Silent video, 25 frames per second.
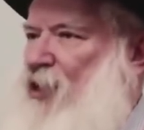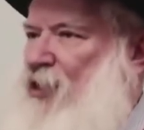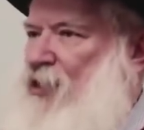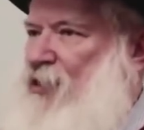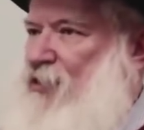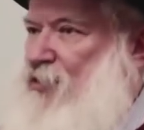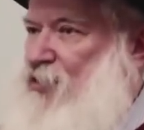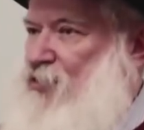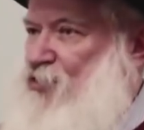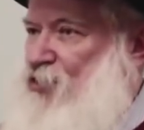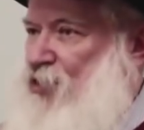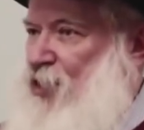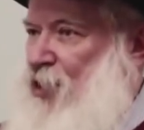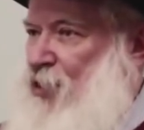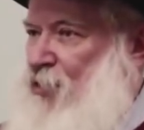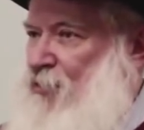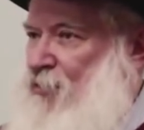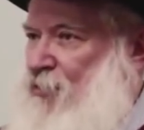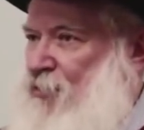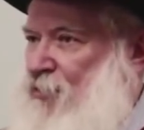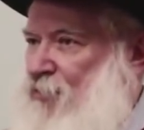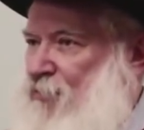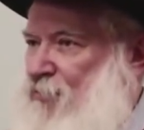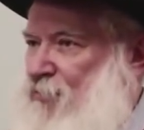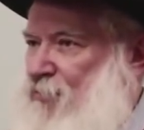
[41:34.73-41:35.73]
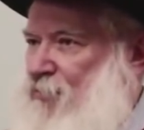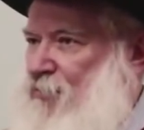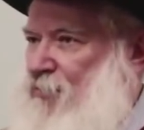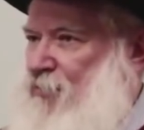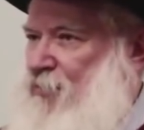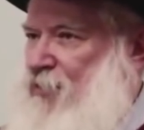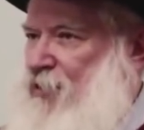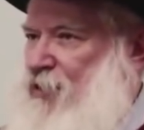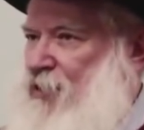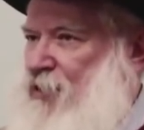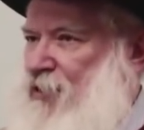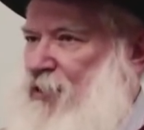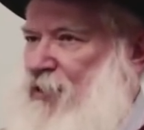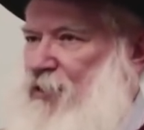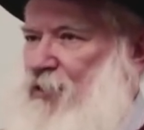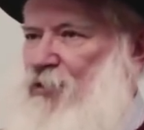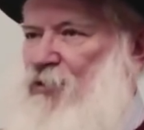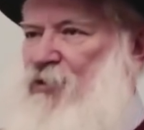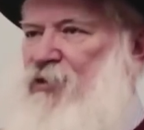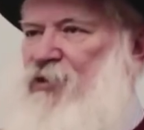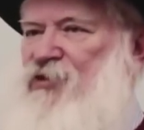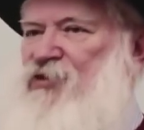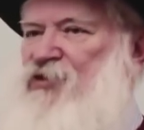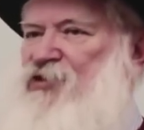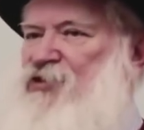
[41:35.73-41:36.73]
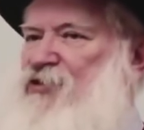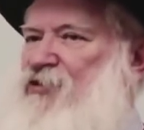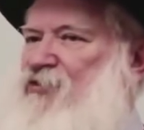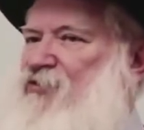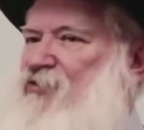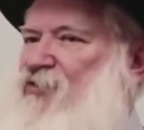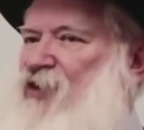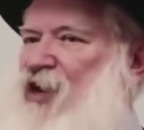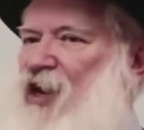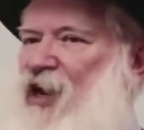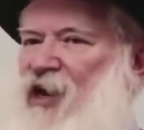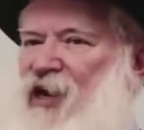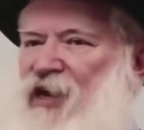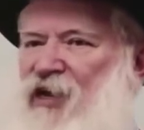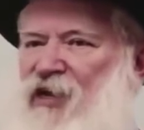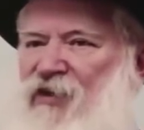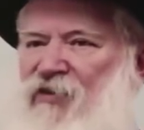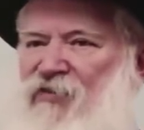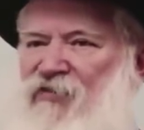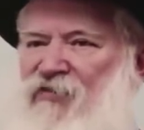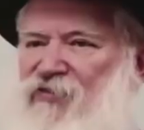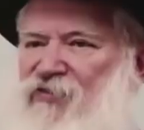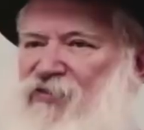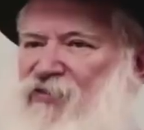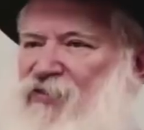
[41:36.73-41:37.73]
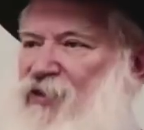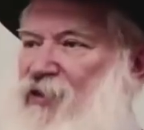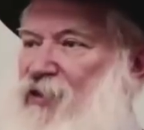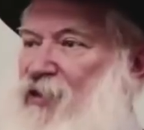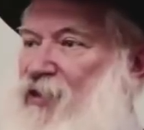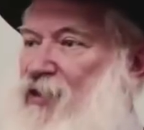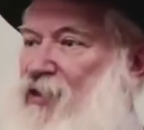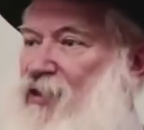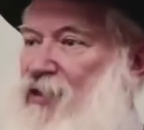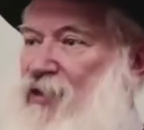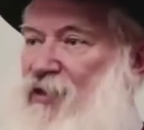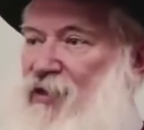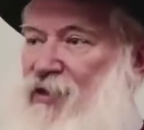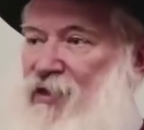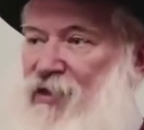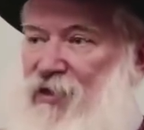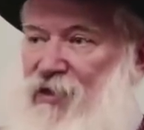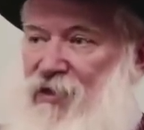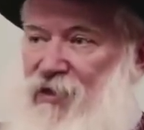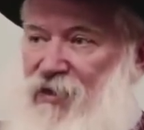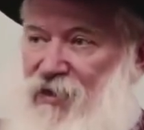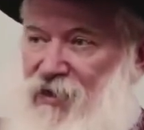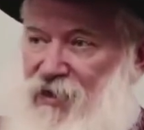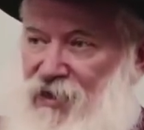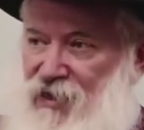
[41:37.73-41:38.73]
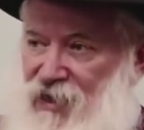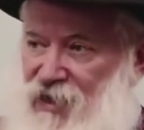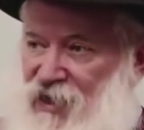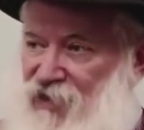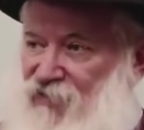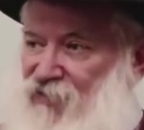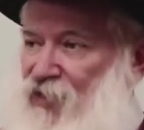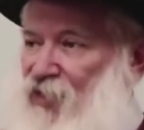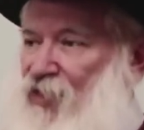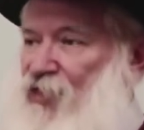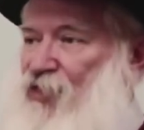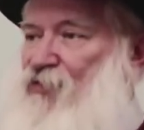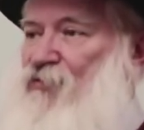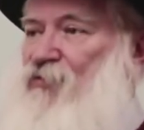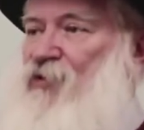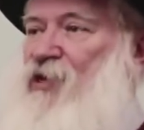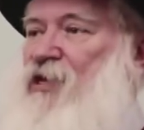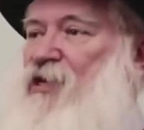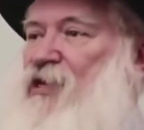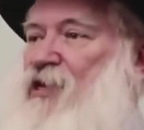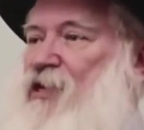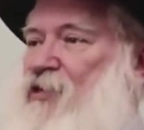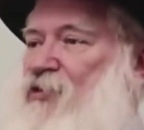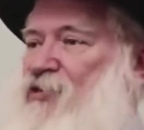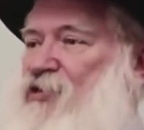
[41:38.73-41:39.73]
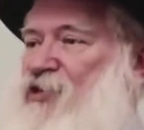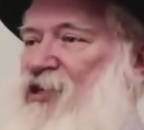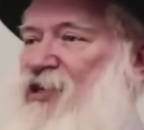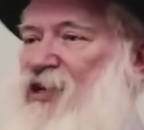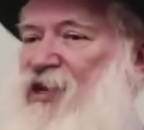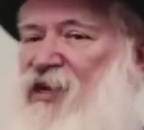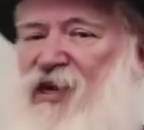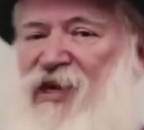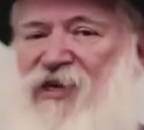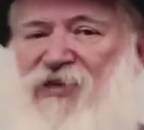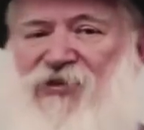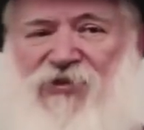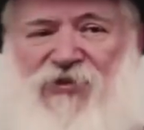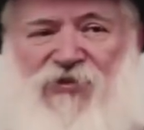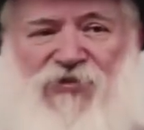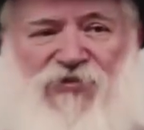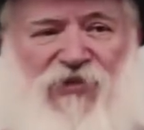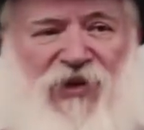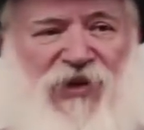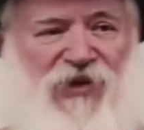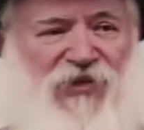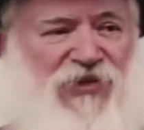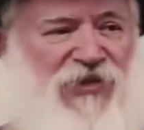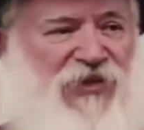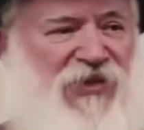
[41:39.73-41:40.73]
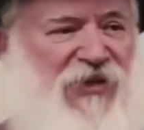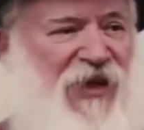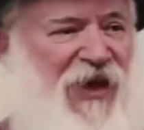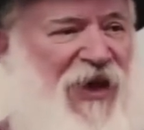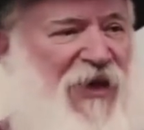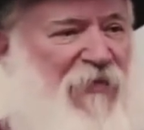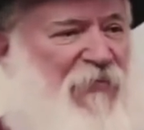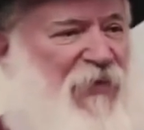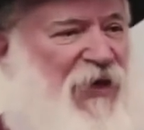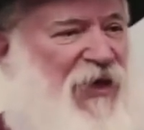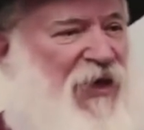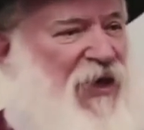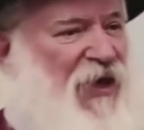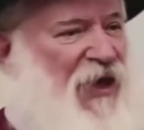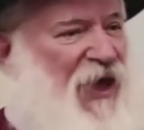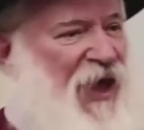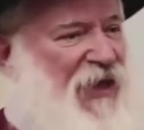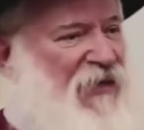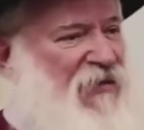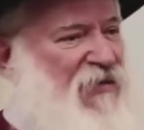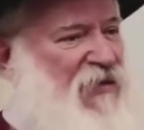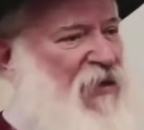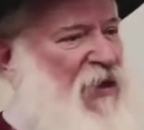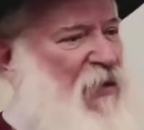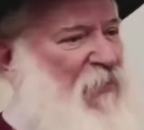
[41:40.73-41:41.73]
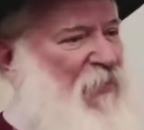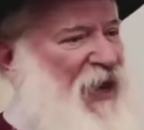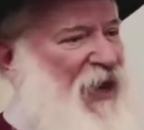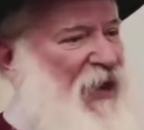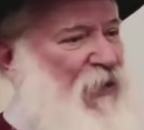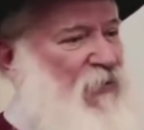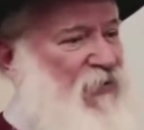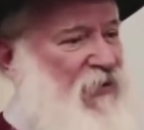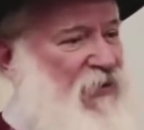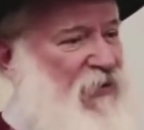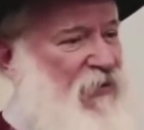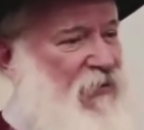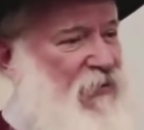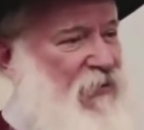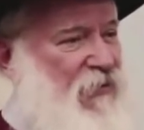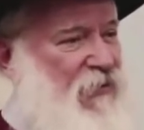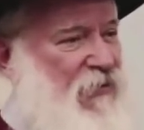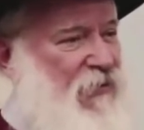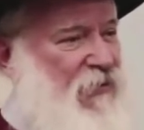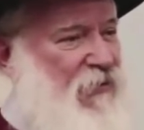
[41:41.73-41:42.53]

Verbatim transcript: running the show, you can survive even three years in a concentration camp and come out